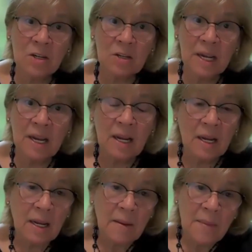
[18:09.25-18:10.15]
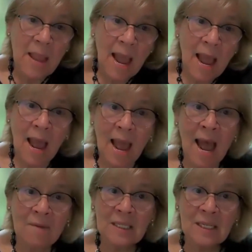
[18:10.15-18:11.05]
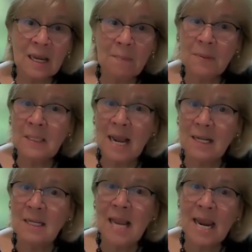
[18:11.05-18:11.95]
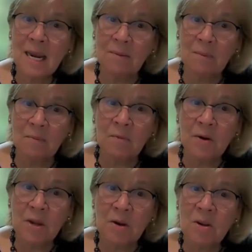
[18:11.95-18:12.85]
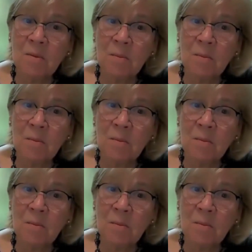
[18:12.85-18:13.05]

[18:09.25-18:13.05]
actually have a sleep test taken for you.